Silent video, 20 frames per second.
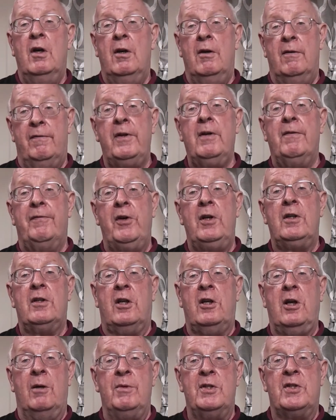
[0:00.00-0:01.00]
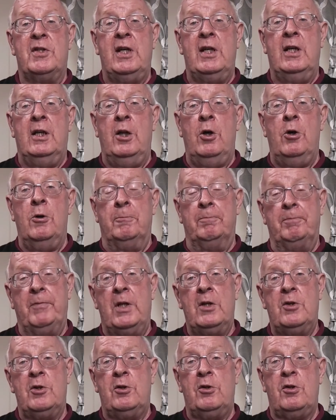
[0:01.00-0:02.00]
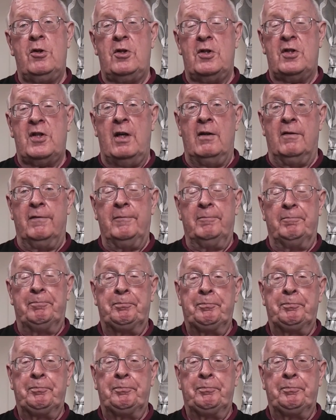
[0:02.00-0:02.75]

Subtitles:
feel free to come and say hello, introduce yourself.